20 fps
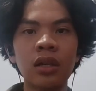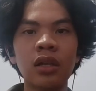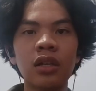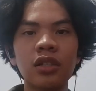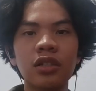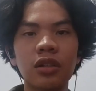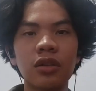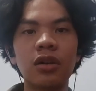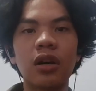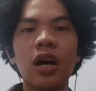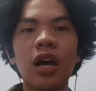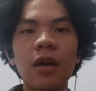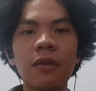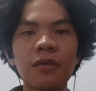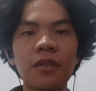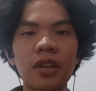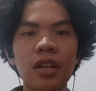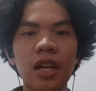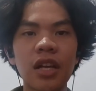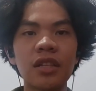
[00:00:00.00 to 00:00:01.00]
So
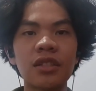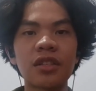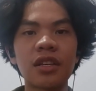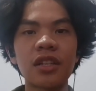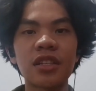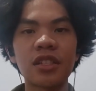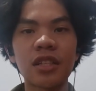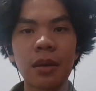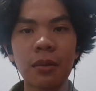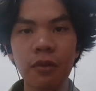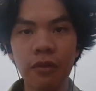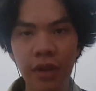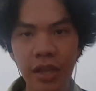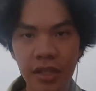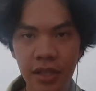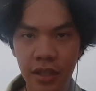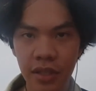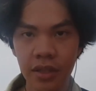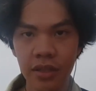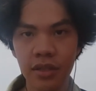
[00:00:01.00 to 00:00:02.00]
after answering some
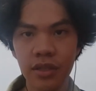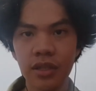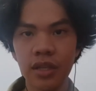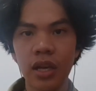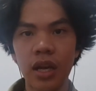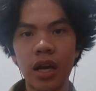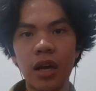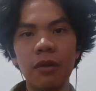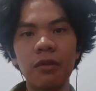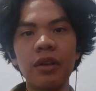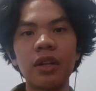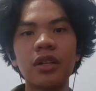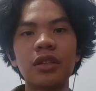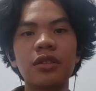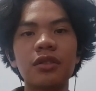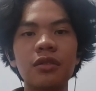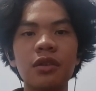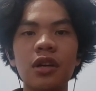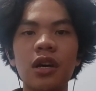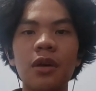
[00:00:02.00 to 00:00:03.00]
questions, I will
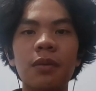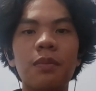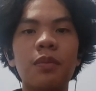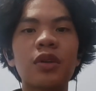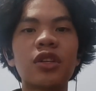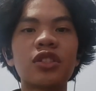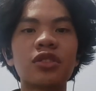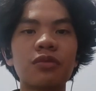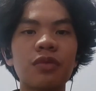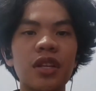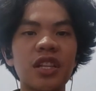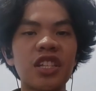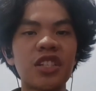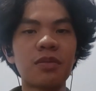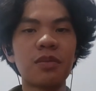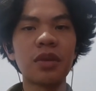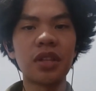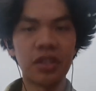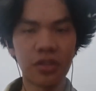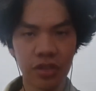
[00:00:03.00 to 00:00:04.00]
do a persuade
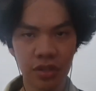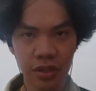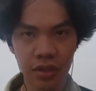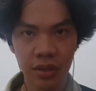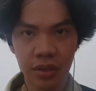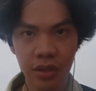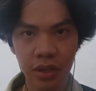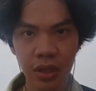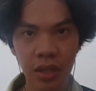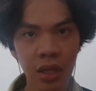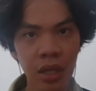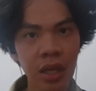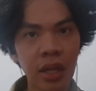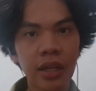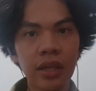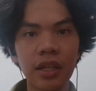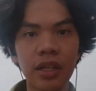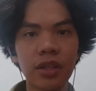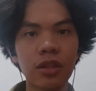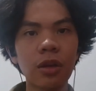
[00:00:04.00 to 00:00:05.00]
speech.
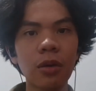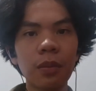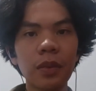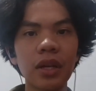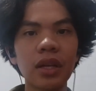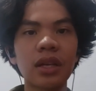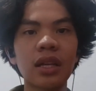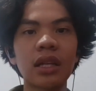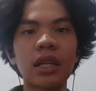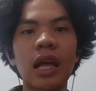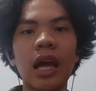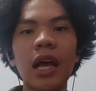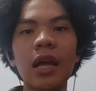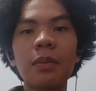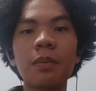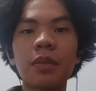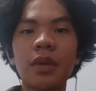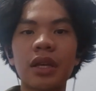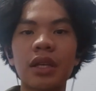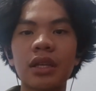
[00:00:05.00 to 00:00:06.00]
The topic that I
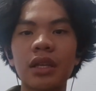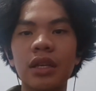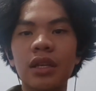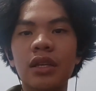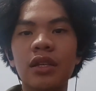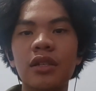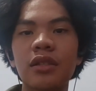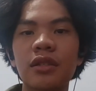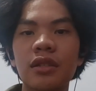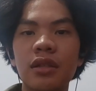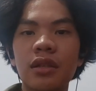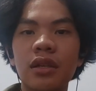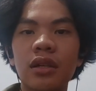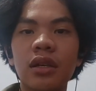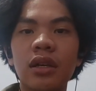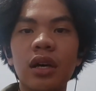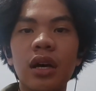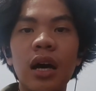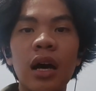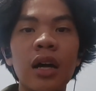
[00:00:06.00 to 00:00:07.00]
picked is
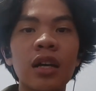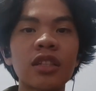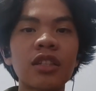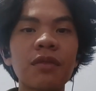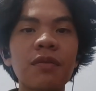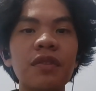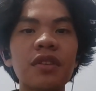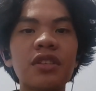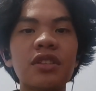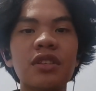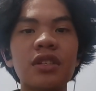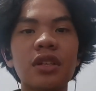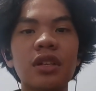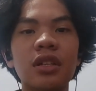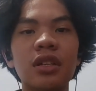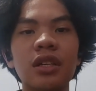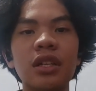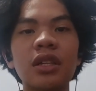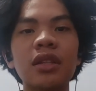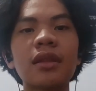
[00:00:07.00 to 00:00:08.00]

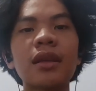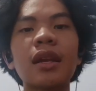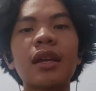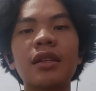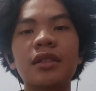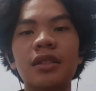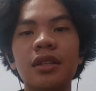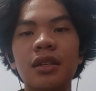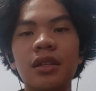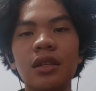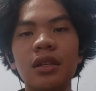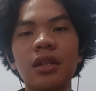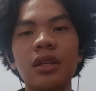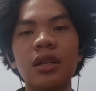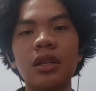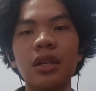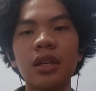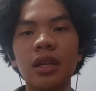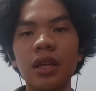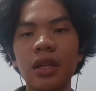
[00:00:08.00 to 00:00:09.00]
artificial intelligence
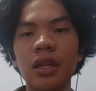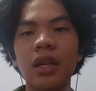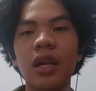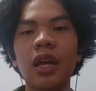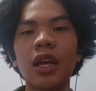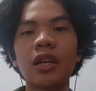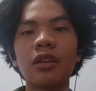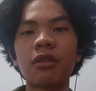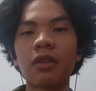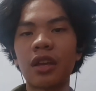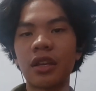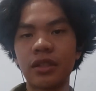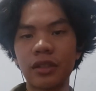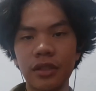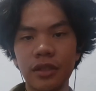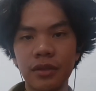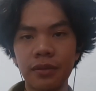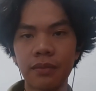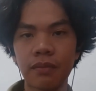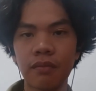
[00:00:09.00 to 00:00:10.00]
in education.